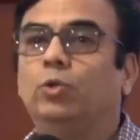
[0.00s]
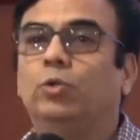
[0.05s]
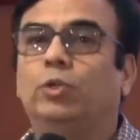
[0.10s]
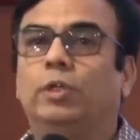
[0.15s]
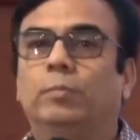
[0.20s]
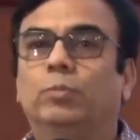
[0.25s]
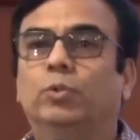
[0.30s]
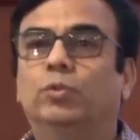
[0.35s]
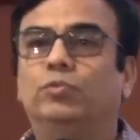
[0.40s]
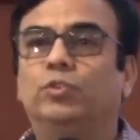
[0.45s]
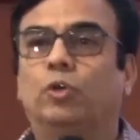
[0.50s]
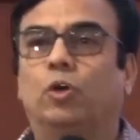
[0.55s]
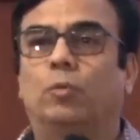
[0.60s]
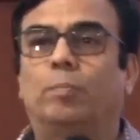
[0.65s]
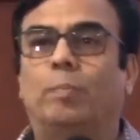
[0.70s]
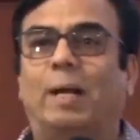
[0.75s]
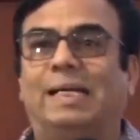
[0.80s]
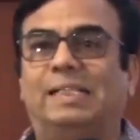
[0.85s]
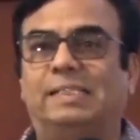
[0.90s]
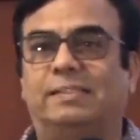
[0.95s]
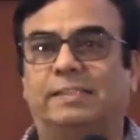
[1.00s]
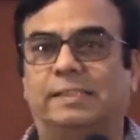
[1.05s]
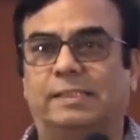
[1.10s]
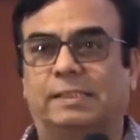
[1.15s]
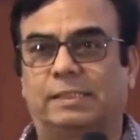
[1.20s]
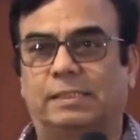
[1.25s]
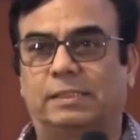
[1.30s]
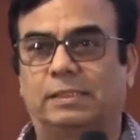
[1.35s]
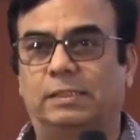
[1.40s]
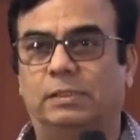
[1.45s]
to remove your biases.
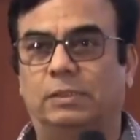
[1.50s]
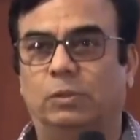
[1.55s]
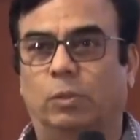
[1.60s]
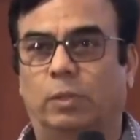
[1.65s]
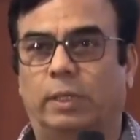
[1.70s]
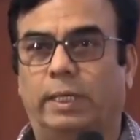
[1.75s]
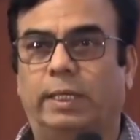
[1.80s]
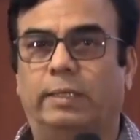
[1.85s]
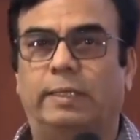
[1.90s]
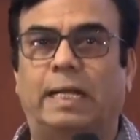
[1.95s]
Okay?